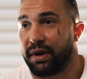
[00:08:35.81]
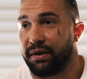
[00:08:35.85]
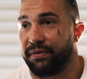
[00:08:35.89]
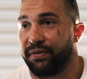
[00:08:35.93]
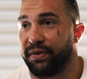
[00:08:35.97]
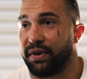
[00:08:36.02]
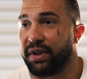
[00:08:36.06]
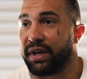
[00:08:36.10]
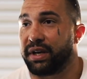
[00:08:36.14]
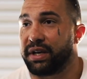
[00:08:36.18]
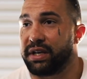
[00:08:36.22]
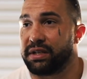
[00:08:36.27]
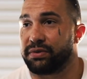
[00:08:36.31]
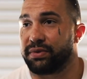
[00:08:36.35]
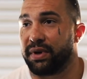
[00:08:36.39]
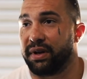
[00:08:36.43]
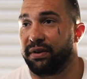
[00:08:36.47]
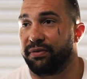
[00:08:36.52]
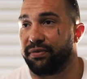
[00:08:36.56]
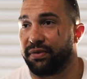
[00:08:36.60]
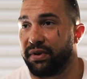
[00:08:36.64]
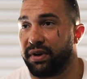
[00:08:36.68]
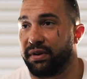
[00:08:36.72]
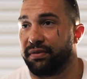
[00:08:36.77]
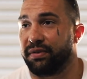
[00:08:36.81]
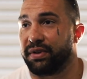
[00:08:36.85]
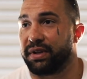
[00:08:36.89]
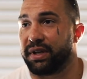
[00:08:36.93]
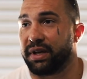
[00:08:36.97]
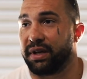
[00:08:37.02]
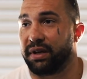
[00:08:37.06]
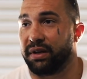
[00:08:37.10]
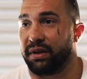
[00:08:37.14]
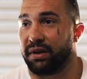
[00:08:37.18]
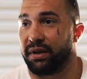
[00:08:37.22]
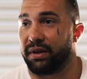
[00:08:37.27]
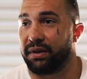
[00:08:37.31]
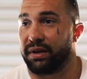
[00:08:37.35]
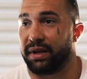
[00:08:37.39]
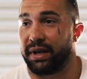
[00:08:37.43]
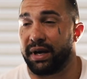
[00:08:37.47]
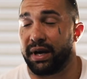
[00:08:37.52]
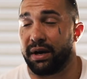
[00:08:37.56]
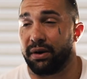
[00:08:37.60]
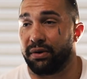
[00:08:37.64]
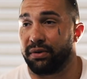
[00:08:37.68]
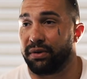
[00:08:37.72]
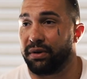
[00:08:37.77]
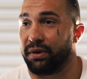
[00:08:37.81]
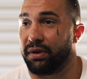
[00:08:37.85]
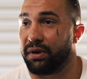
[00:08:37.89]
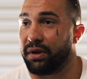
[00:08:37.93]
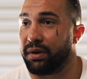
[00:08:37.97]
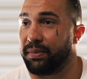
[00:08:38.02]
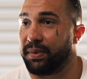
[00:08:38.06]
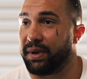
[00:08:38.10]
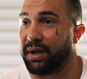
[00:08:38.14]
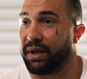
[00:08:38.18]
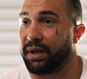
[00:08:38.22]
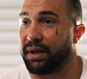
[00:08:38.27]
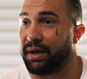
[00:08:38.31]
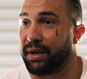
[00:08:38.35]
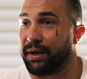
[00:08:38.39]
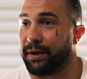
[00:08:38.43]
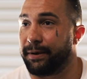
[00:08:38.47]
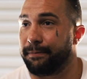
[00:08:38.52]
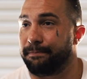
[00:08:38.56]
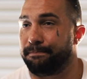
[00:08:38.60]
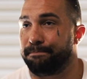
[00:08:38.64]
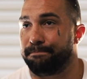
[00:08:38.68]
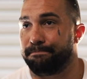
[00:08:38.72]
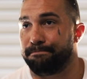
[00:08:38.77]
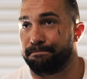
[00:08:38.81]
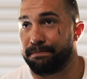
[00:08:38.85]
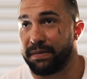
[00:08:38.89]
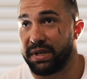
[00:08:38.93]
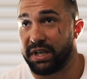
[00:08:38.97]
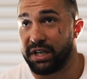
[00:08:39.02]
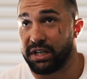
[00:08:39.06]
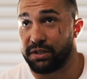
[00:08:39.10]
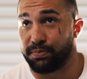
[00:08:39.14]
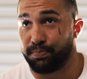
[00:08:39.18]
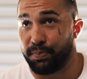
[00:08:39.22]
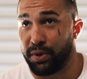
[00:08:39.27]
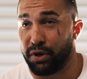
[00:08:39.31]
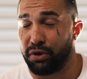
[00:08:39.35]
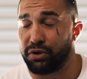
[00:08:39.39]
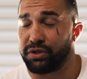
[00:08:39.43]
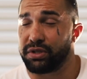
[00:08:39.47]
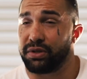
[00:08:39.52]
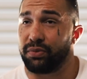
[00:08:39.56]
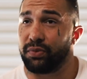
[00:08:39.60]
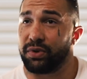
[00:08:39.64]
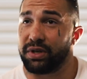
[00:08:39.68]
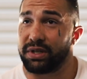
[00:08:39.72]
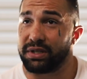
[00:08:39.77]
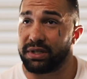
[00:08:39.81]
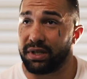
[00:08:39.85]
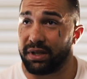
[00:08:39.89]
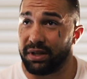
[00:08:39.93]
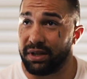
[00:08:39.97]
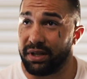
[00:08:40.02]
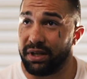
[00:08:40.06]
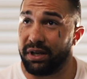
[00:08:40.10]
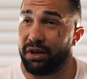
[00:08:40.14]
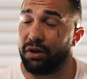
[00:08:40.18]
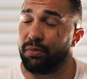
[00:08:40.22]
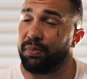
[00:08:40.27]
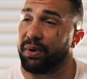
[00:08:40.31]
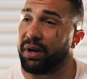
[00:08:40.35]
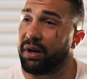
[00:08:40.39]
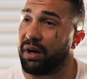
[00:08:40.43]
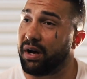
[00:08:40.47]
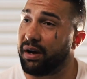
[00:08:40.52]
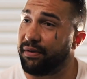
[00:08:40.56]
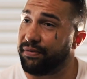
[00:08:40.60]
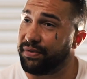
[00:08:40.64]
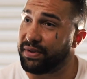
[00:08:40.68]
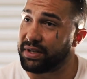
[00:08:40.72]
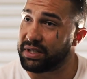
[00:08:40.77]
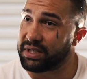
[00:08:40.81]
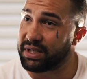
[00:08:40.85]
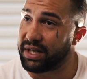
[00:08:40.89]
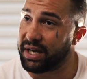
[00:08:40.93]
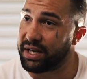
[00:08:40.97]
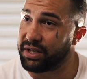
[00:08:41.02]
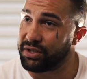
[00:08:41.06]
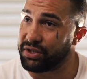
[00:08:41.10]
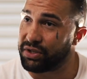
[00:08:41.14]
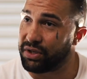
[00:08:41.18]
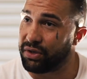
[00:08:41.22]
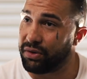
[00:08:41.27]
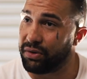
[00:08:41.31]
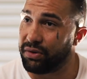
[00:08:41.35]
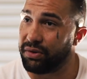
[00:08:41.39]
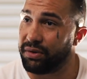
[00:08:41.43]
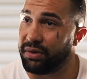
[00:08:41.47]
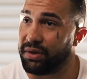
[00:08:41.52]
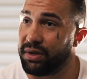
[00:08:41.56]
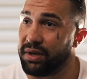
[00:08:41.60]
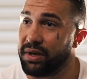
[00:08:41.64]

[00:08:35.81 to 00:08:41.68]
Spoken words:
feel like he's ready for everything now. You know what I mean? His posing was a little bit off this last show,